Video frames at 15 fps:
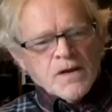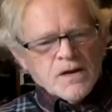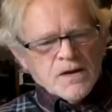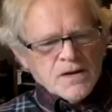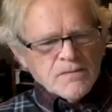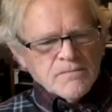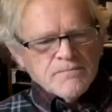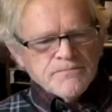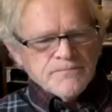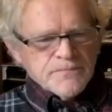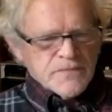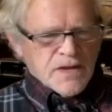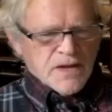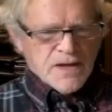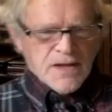um,
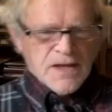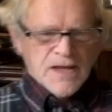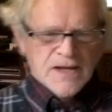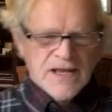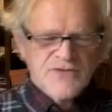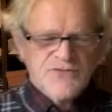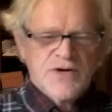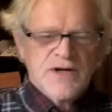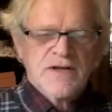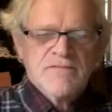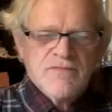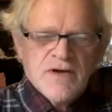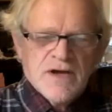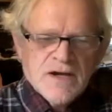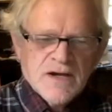uh, electric
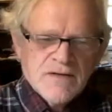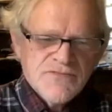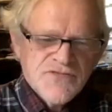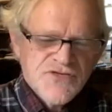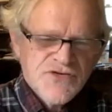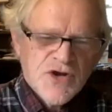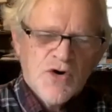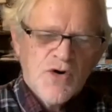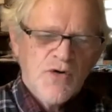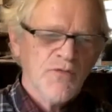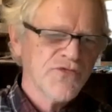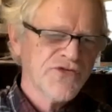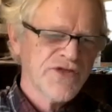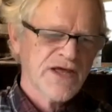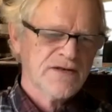uh,
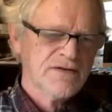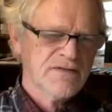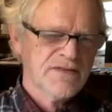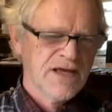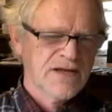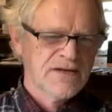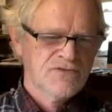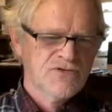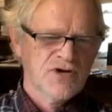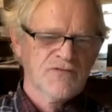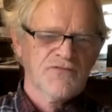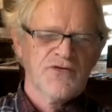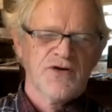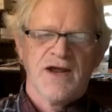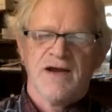stoves that that
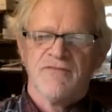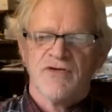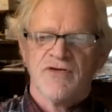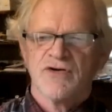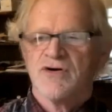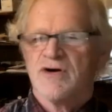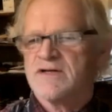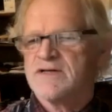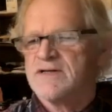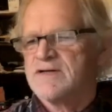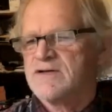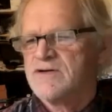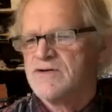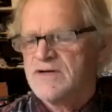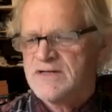took forever, cooked
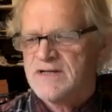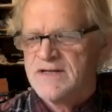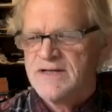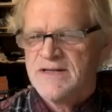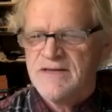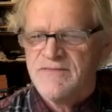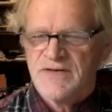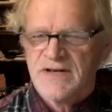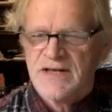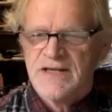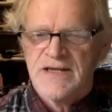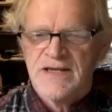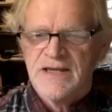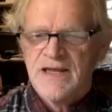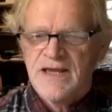cooked
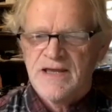unevenly,